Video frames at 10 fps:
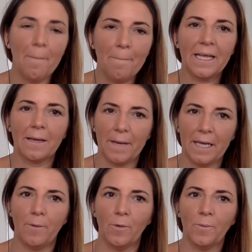is humbling
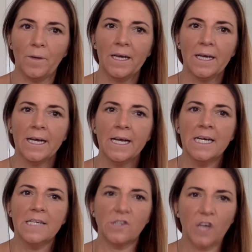people.
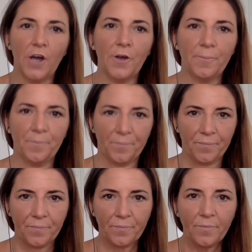So
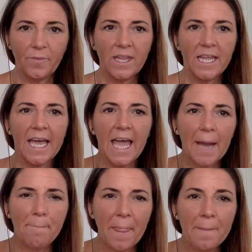
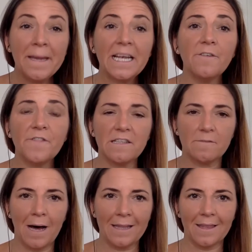by the middle of
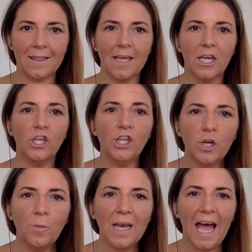this month,
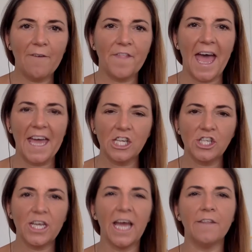you will have the
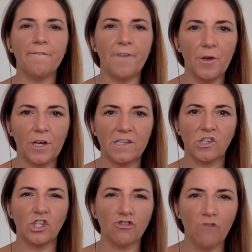energy and the
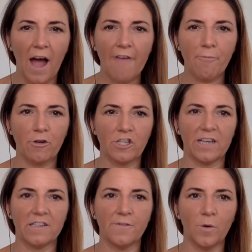focus to drive
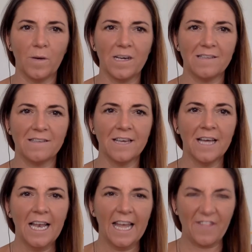projects forwards.
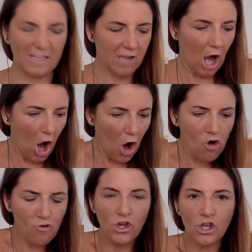Like this
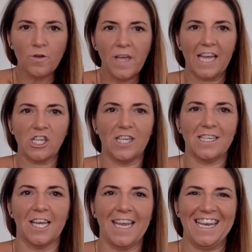whole new get
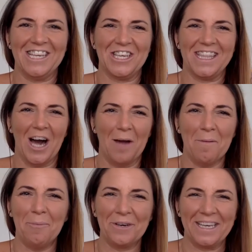shit done energy that
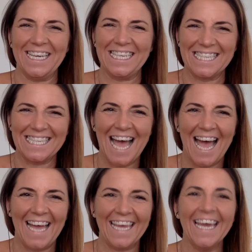I'm embodying
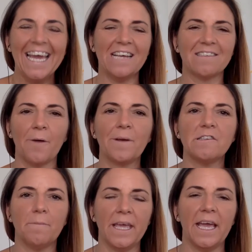today is
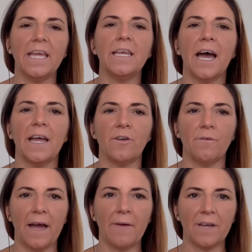going to be in and
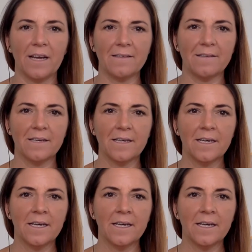around us.